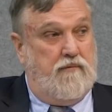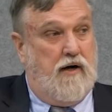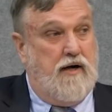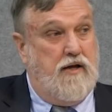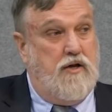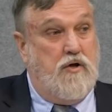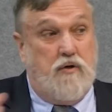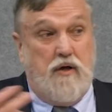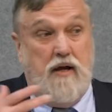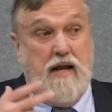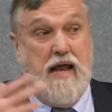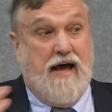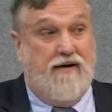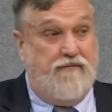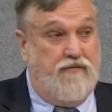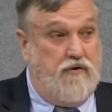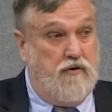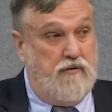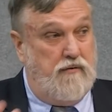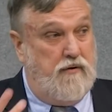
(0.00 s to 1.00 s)
All right, you can
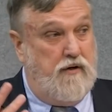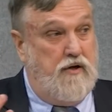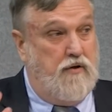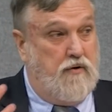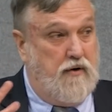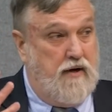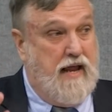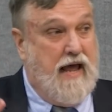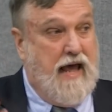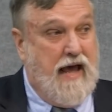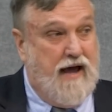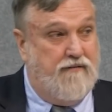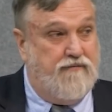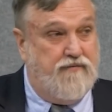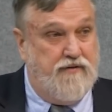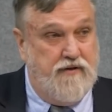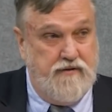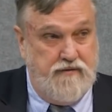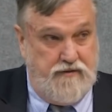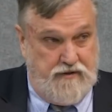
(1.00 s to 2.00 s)
have, your, you can
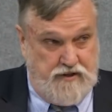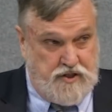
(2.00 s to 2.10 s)
have the,